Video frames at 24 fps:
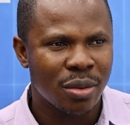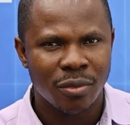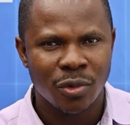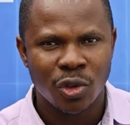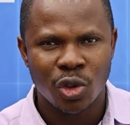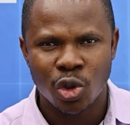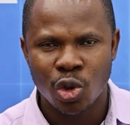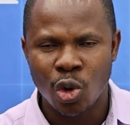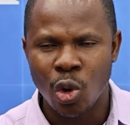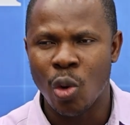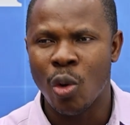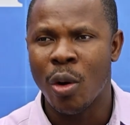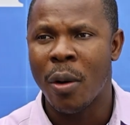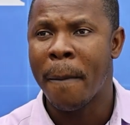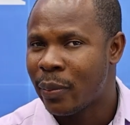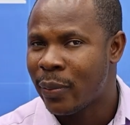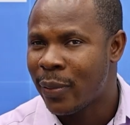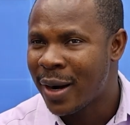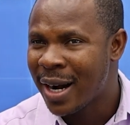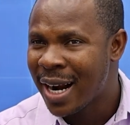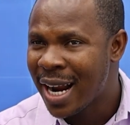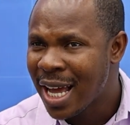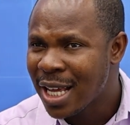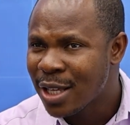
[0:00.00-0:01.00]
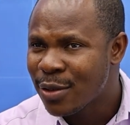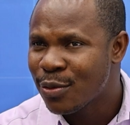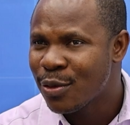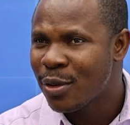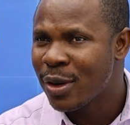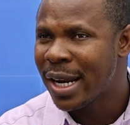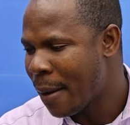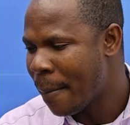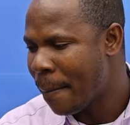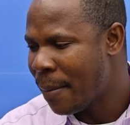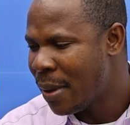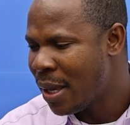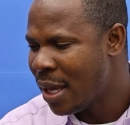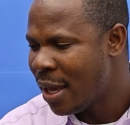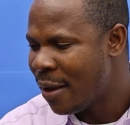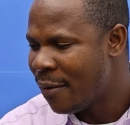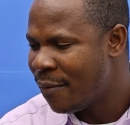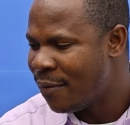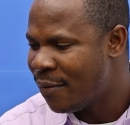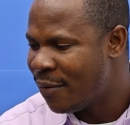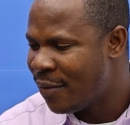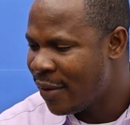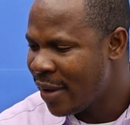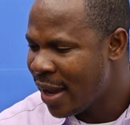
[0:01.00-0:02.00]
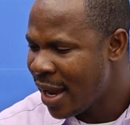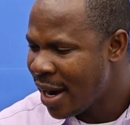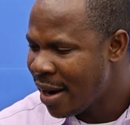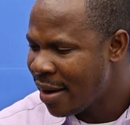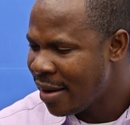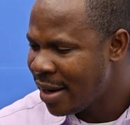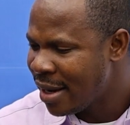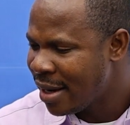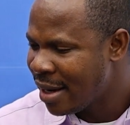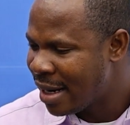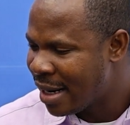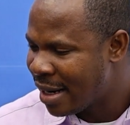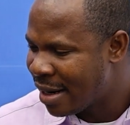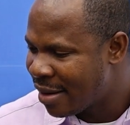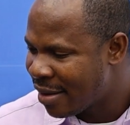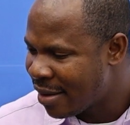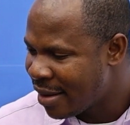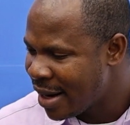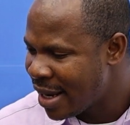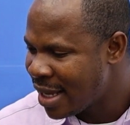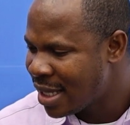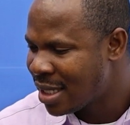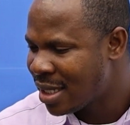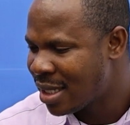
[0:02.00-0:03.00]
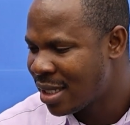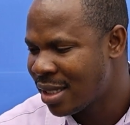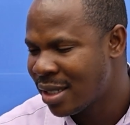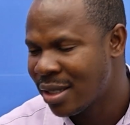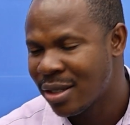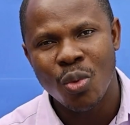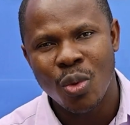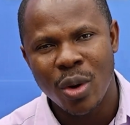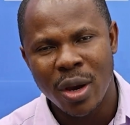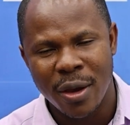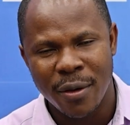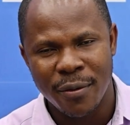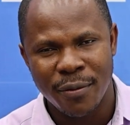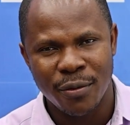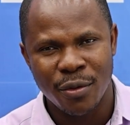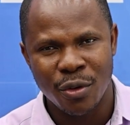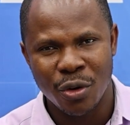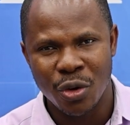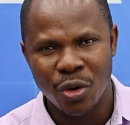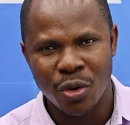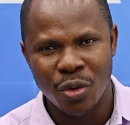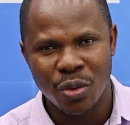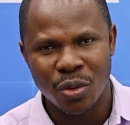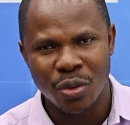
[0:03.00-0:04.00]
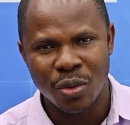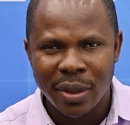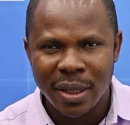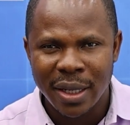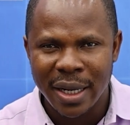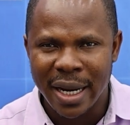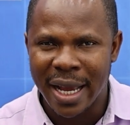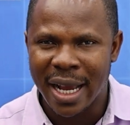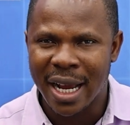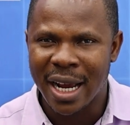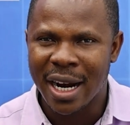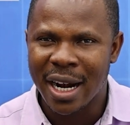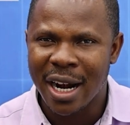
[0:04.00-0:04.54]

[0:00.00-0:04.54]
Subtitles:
So platform can be a very great way for you. Like